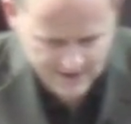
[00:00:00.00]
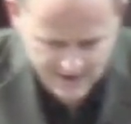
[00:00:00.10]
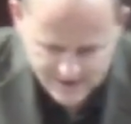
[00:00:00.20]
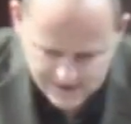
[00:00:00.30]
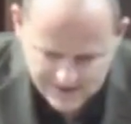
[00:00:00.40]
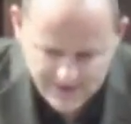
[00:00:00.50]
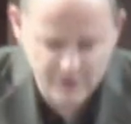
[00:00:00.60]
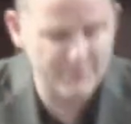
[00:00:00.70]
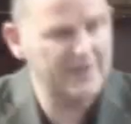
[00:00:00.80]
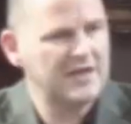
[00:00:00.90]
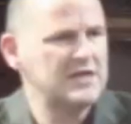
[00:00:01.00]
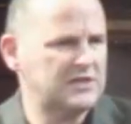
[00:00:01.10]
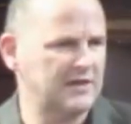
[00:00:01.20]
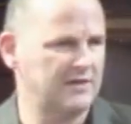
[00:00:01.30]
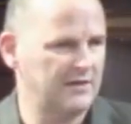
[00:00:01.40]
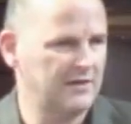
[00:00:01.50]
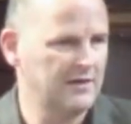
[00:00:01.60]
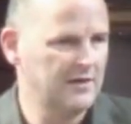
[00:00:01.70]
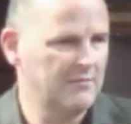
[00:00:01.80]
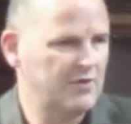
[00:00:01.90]
and stand up against it.
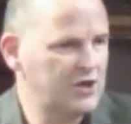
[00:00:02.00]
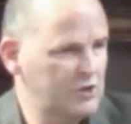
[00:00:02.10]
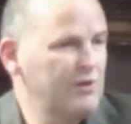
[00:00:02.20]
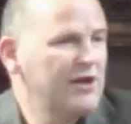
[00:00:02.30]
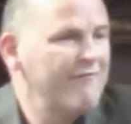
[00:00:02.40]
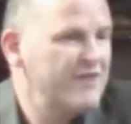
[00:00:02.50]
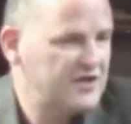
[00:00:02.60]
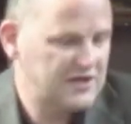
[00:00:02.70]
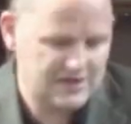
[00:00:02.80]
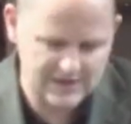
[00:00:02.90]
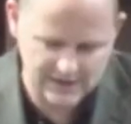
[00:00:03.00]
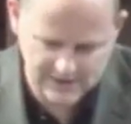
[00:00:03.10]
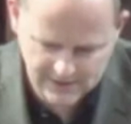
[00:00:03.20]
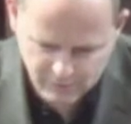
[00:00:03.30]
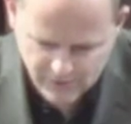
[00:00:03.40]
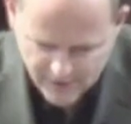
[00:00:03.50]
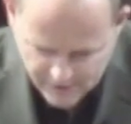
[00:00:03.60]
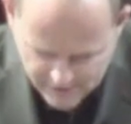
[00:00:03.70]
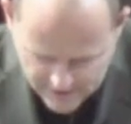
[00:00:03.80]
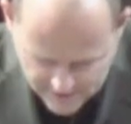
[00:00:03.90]
Because we live in a society where
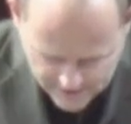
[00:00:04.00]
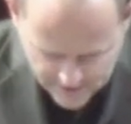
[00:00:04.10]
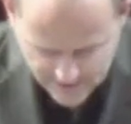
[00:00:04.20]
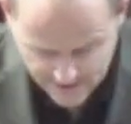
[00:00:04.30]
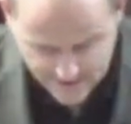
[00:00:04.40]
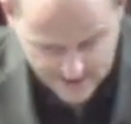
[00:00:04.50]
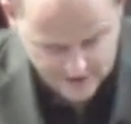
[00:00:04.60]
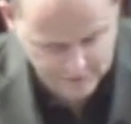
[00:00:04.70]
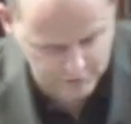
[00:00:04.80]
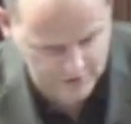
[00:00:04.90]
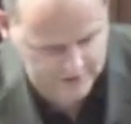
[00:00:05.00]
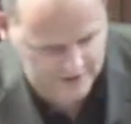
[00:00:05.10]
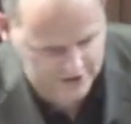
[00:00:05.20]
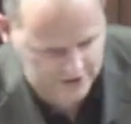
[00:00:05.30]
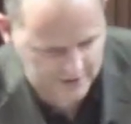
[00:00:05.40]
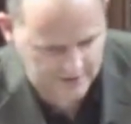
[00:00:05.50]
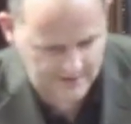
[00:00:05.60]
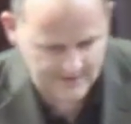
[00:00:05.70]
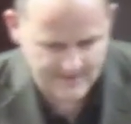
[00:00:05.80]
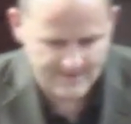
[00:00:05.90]
greed and exploitation
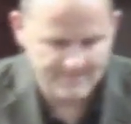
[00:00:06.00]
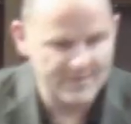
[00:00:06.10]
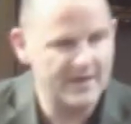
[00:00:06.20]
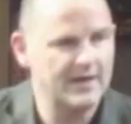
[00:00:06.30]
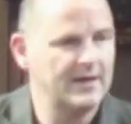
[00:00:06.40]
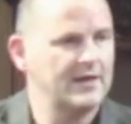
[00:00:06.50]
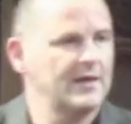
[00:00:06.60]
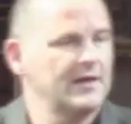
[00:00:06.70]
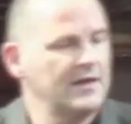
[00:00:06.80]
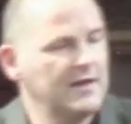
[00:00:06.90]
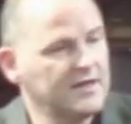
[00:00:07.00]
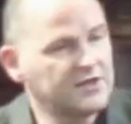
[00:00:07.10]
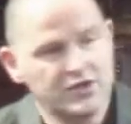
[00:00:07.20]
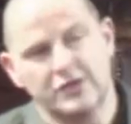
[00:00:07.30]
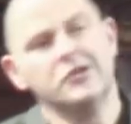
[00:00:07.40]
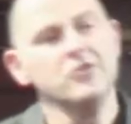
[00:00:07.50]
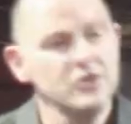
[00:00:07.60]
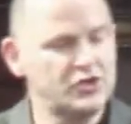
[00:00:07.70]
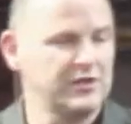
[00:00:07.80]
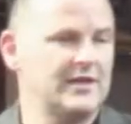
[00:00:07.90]
is
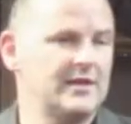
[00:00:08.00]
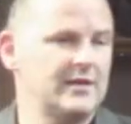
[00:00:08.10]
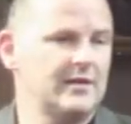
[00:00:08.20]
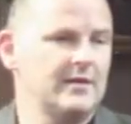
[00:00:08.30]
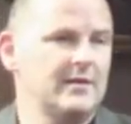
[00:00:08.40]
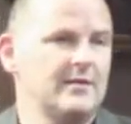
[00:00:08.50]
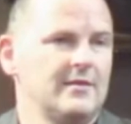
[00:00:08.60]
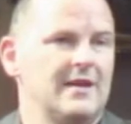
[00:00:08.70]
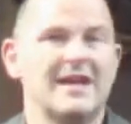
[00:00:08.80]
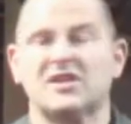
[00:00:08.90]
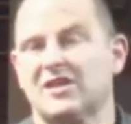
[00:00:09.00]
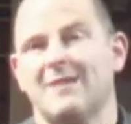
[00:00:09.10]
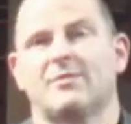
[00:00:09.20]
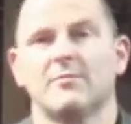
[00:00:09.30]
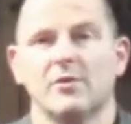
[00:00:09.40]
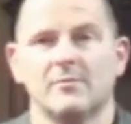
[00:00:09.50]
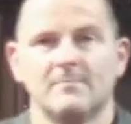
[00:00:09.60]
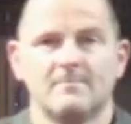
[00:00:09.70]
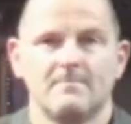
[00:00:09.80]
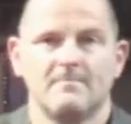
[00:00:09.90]
hugely acceptable
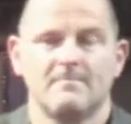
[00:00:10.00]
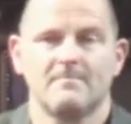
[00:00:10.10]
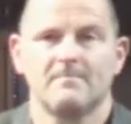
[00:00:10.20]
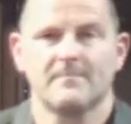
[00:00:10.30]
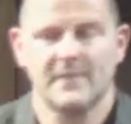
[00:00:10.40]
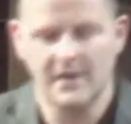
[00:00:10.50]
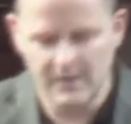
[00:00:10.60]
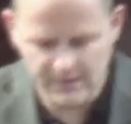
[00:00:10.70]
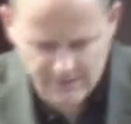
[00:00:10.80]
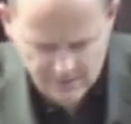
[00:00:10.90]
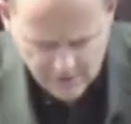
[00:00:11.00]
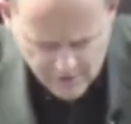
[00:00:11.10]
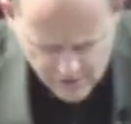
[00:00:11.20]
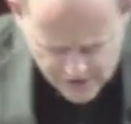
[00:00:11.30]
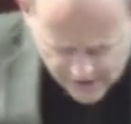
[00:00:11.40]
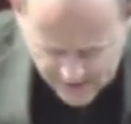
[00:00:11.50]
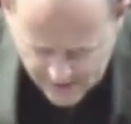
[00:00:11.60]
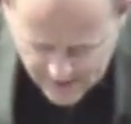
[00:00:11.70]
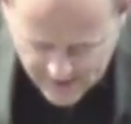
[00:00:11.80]
and hugely